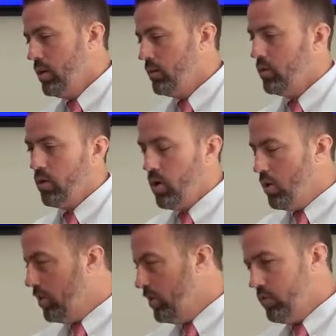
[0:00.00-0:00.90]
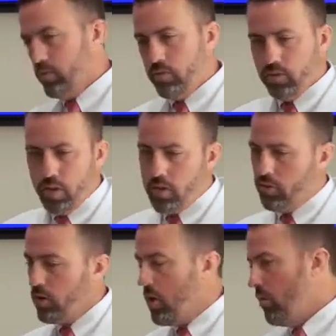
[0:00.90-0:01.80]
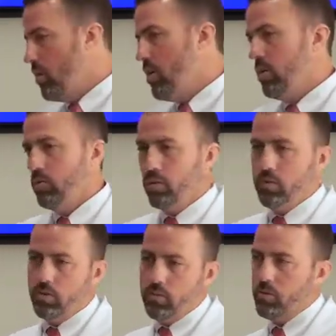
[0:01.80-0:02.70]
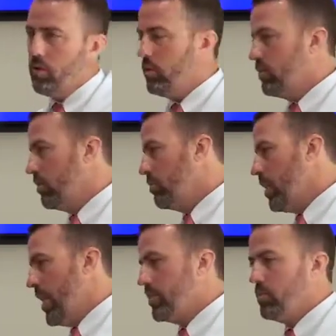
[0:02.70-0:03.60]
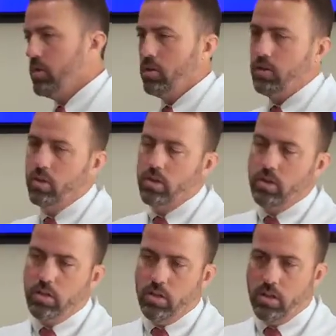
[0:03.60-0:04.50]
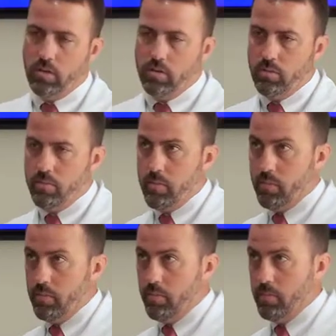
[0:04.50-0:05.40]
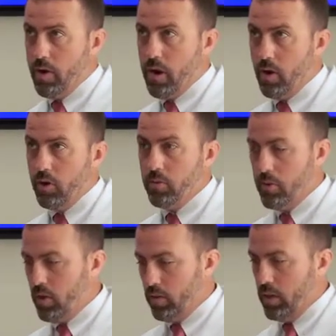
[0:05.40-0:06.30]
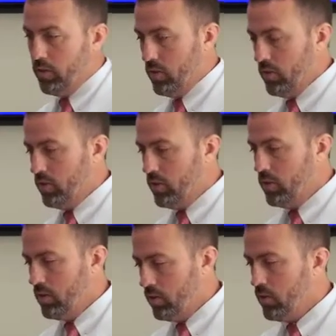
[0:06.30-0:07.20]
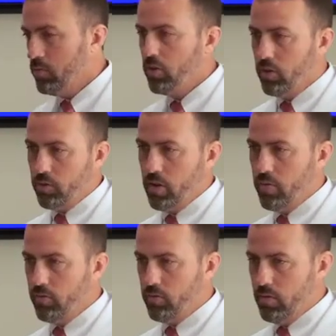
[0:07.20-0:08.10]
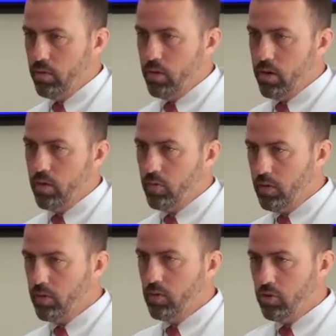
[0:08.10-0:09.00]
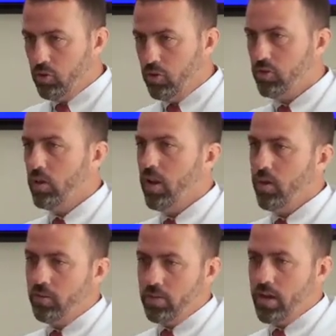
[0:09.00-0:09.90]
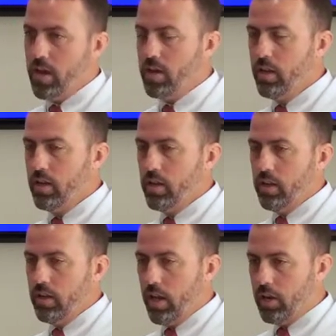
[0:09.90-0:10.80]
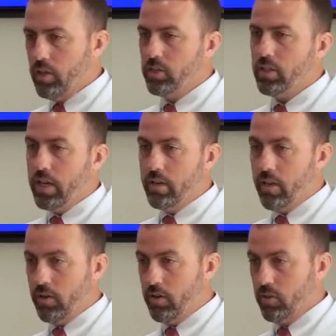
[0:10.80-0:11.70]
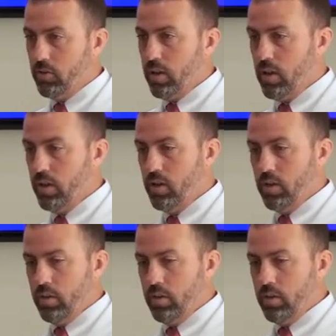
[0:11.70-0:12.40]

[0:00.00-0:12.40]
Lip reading: And so all these studies are going on with stem cells and plasma, and my argument on this is the stem cell stuff, it's the jury's still out. There's not a lot of good studies out there saying,